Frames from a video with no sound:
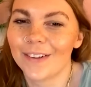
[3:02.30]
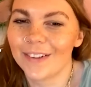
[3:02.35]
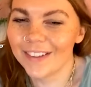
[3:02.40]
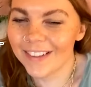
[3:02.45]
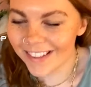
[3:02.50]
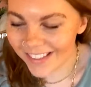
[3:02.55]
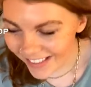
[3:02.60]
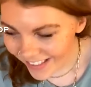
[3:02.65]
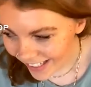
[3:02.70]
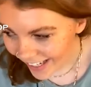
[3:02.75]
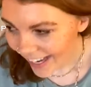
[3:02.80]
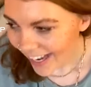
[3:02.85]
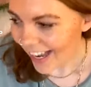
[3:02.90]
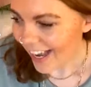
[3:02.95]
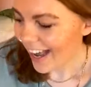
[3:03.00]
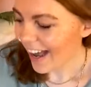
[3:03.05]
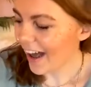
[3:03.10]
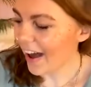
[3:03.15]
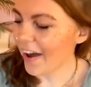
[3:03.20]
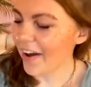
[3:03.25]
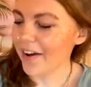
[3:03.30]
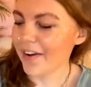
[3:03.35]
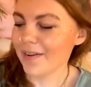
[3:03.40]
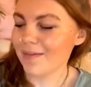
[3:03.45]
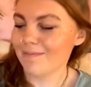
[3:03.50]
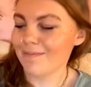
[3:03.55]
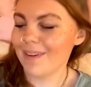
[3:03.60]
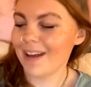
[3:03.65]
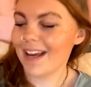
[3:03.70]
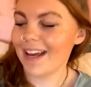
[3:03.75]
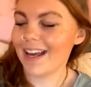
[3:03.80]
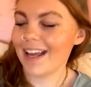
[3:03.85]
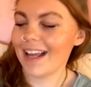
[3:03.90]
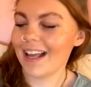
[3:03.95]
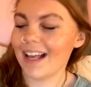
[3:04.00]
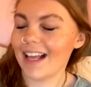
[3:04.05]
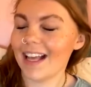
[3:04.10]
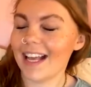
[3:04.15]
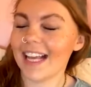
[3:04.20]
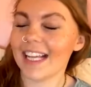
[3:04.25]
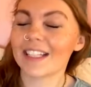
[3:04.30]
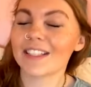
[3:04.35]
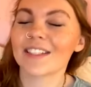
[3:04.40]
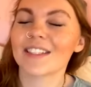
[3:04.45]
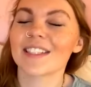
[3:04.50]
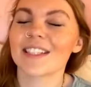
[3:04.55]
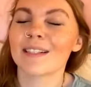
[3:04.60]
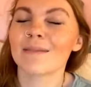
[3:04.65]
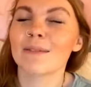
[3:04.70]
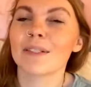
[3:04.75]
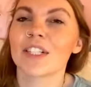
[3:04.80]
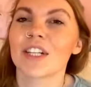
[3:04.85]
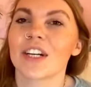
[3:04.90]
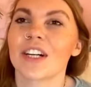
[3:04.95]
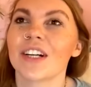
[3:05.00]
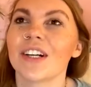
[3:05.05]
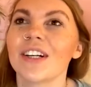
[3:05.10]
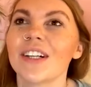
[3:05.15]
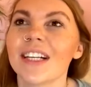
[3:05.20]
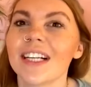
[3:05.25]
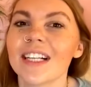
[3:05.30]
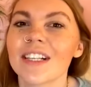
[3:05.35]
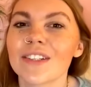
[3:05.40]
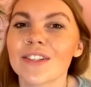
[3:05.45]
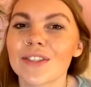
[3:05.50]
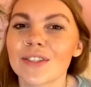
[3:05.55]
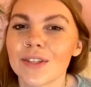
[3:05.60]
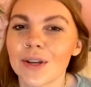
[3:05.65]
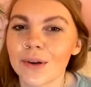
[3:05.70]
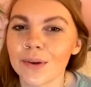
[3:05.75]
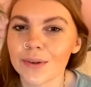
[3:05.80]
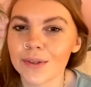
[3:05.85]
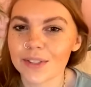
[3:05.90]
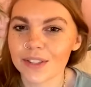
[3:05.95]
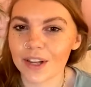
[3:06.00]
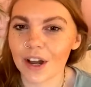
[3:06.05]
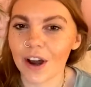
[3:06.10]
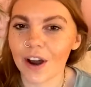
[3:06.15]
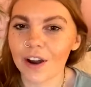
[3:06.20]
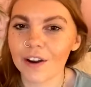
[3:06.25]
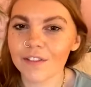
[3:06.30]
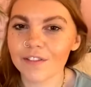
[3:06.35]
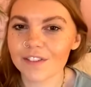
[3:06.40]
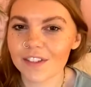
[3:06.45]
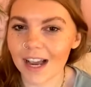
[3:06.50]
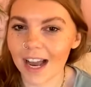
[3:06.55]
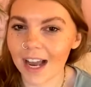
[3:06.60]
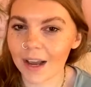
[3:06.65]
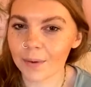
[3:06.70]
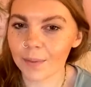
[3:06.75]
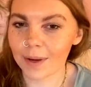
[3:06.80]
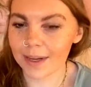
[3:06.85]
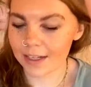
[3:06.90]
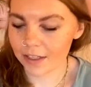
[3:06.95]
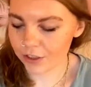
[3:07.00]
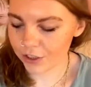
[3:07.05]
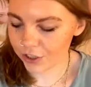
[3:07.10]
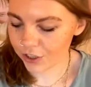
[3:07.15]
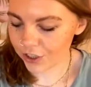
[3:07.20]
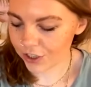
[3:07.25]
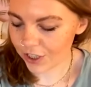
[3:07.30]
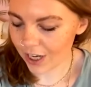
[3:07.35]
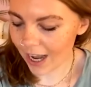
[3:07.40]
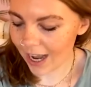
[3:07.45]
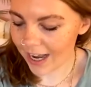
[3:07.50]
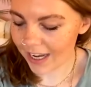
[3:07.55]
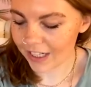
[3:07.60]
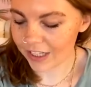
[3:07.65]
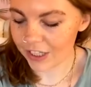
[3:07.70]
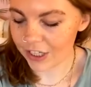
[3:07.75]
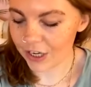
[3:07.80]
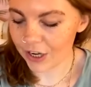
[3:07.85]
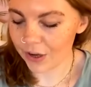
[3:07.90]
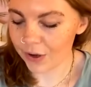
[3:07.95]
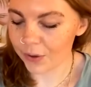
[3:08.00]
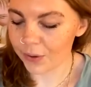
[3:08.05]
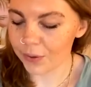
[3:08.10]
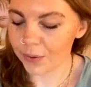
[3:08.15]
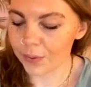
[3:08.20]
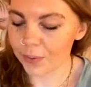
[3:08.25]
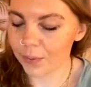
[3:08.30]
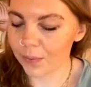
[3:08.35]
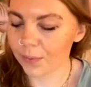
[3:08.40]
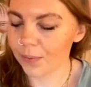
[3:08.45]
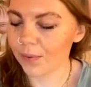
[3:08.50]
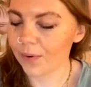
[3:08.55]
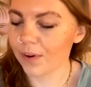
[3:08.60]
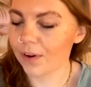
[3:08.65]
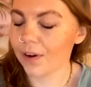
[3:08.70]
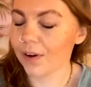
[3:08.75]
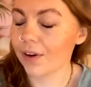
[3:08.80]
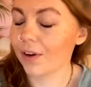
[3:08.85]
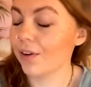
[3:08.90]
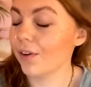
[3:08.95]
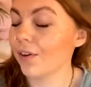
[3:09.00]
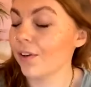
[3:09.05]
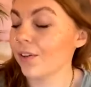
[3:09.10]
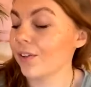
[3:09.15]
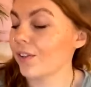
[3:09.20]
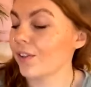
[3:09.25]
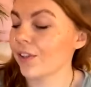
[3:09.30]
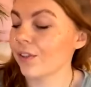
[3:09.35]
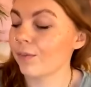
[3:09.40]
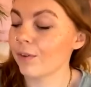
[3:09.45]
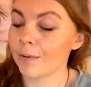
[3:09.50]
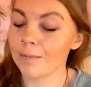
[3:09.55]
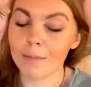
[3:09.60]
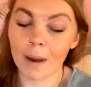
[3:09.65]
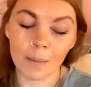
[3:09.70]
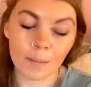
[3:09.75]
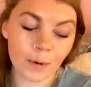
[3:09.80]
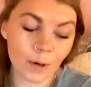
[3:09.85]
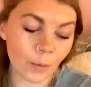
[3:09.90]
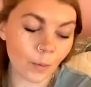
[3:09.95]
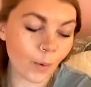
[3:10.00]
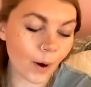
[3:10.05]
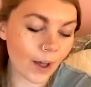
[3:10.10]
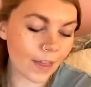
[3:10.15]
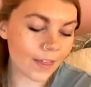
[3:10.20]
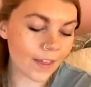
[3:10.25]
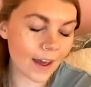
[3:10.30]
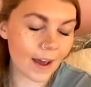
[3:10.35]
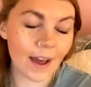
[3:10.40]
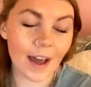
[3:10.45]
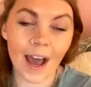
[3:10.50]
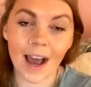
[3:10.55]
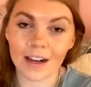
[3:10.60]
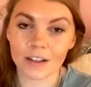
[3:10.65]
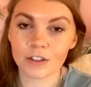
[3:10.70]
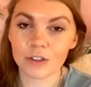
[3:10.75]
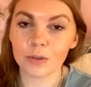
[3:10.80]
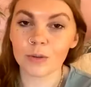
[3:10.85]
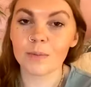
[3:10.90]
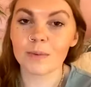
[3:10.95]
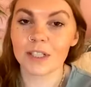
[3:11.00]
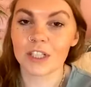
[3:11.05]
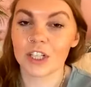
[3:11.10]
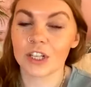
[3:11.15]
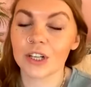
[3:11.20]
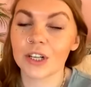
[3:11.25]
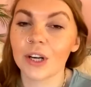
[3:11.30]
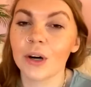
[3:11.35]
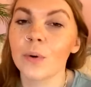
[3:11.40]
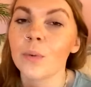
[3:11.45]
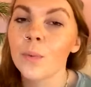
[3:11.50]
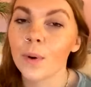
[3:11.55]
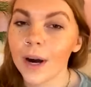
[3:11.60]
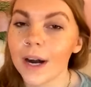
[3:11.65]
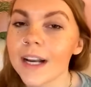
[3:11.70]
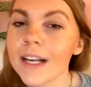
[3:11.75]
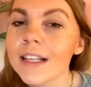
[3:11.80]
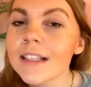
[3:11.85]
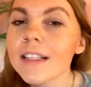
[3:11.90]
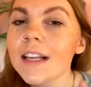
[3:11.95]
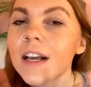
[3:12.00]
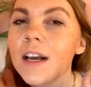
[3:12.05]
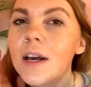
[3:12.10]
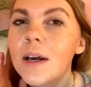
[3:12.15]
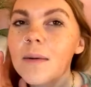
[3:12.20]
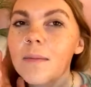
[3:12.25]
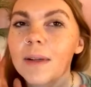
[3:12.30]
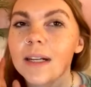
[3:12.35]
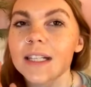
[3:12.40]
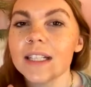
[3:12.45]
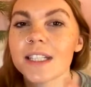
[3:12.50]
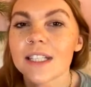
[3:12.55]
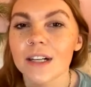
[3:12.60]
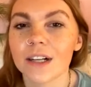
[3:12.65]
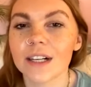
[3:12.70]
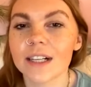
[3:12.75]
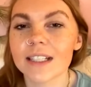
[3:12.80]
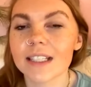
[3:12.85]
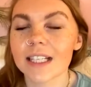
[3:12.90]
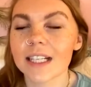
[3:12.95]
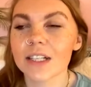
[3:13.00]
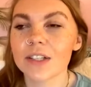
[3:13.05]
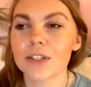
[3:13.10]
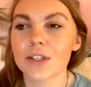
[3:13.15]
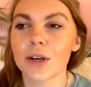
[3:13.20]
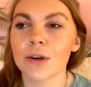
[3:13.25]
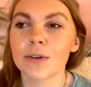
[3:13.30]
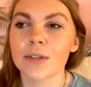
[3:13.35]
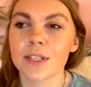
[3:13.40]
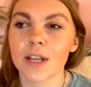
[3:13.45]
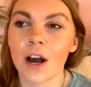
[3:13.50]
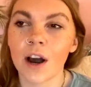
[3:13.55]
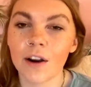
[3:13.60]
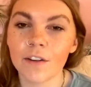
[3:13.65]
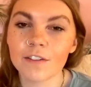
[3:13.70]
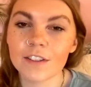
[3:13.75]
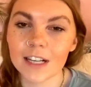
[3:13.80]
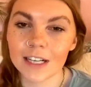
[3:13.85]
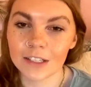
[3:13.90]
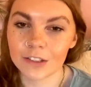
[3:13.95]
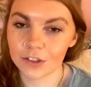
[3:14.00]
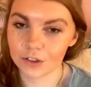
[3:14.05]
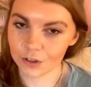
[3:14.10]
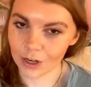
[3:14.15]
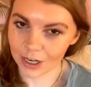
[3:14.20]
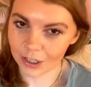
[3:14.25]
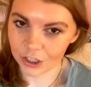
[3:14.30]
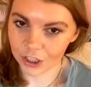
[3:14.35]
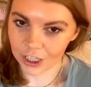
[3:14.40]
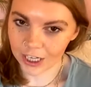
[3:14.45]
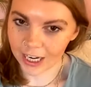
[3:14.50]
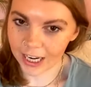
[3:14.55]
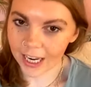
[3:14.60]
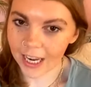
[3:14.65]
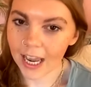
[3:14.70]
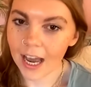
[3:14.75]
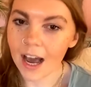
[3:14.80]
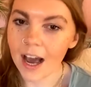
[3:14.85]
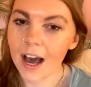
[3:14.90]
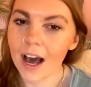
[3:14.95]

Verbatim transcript: owned. Um, it's the material is so soft. I wish I knew or could remember what the actual material was, but it's seriously so soft and stretchy.